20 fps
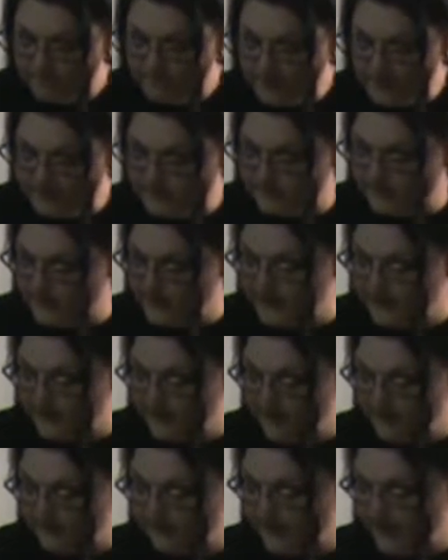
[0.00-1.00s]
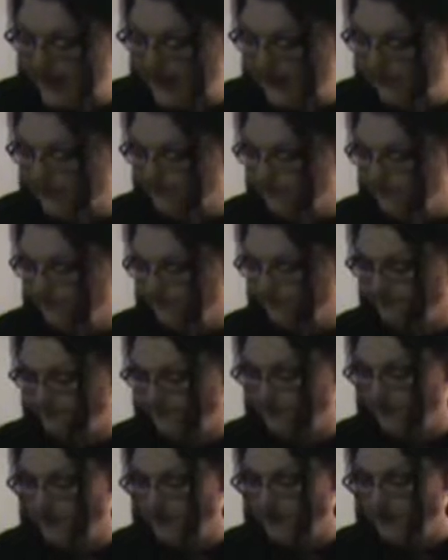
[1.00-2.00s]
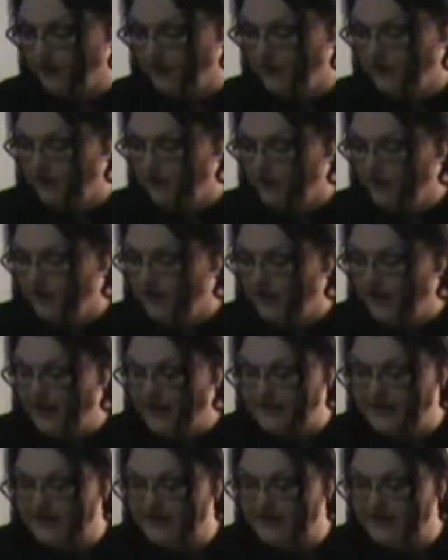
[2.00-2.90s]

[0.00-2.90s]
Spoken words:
and spritz those down and